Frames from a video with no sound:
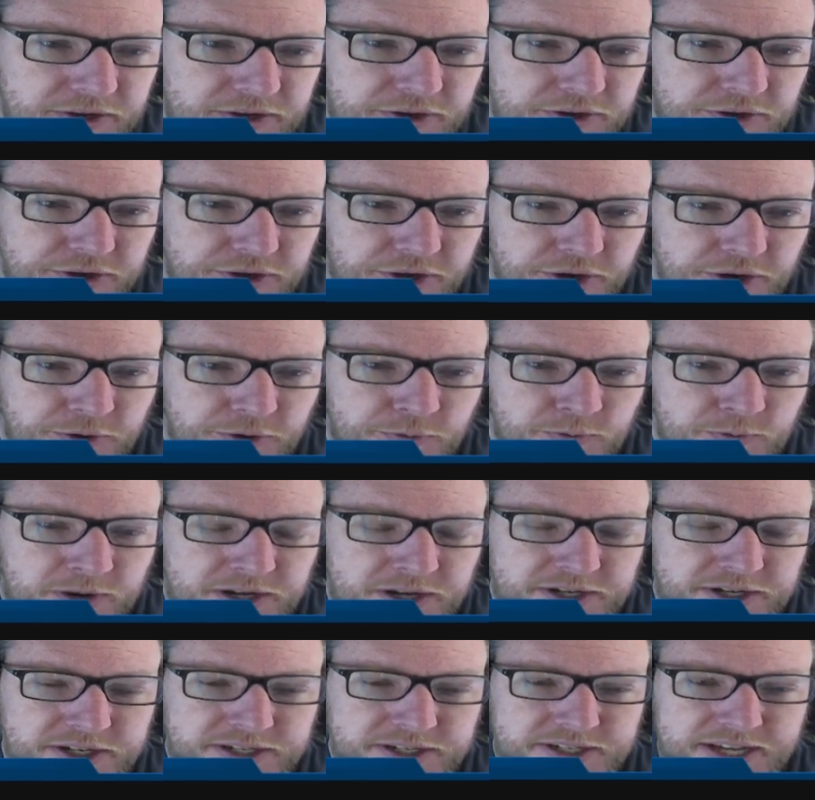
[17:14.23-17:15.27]
you want
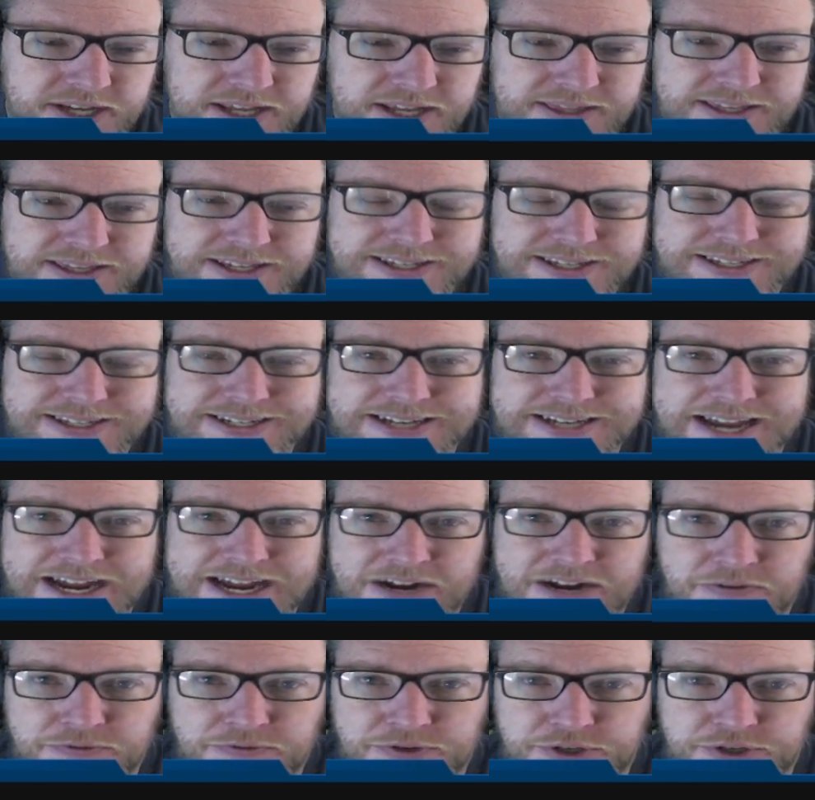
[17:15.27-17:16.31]
to set this
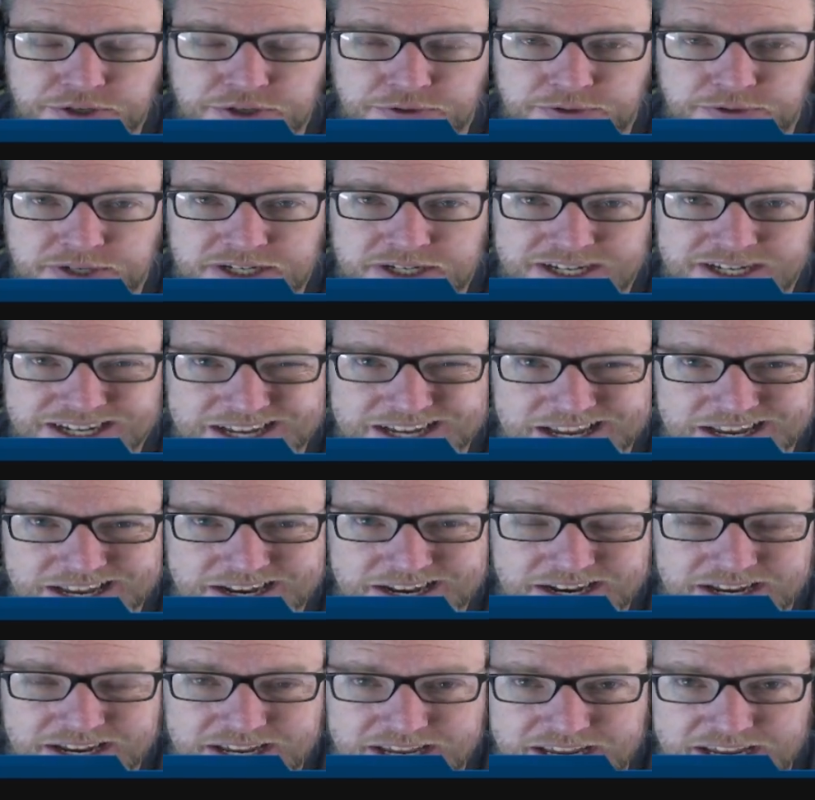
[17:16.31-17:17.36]
down to
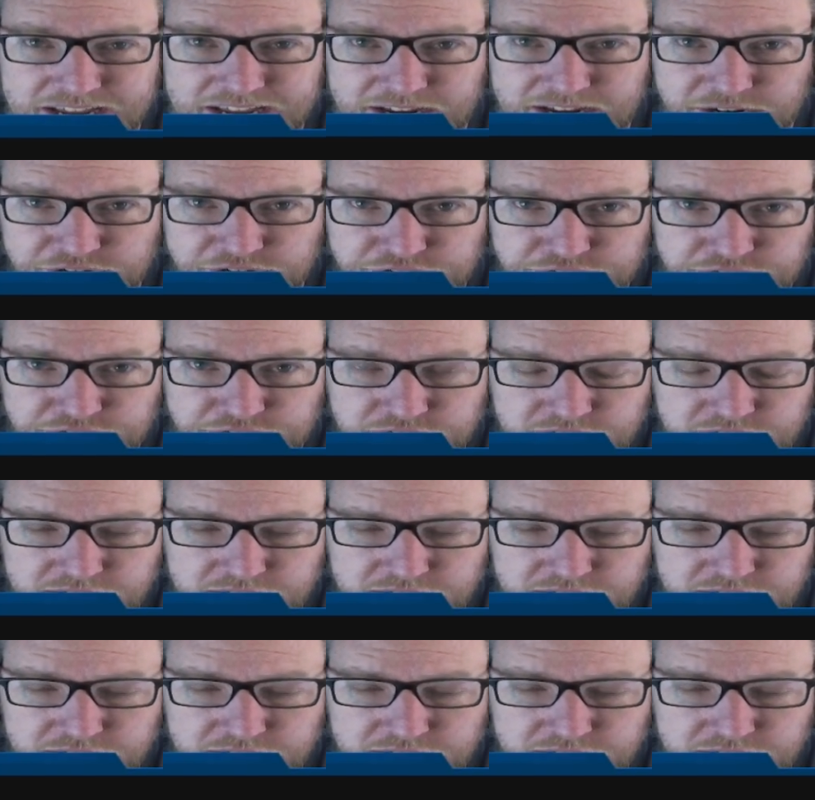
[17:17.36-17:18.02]
10-ish.